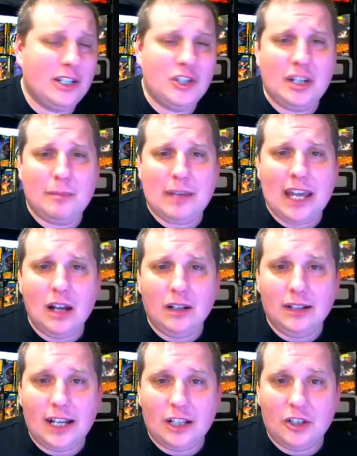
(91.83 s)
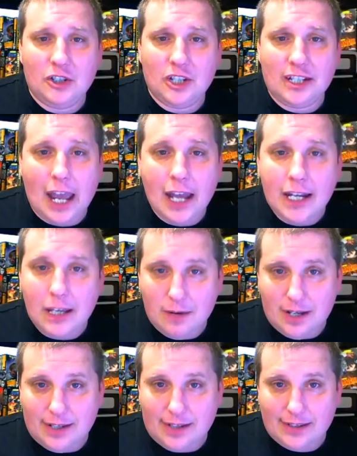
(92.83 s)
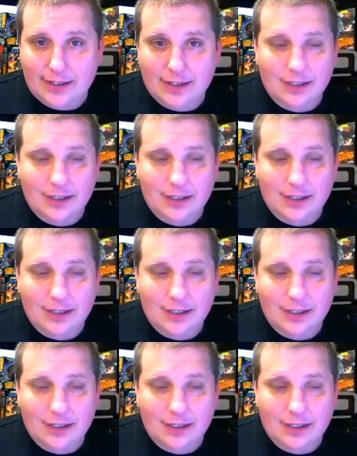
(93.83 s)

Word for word: and should be held negligent anyways.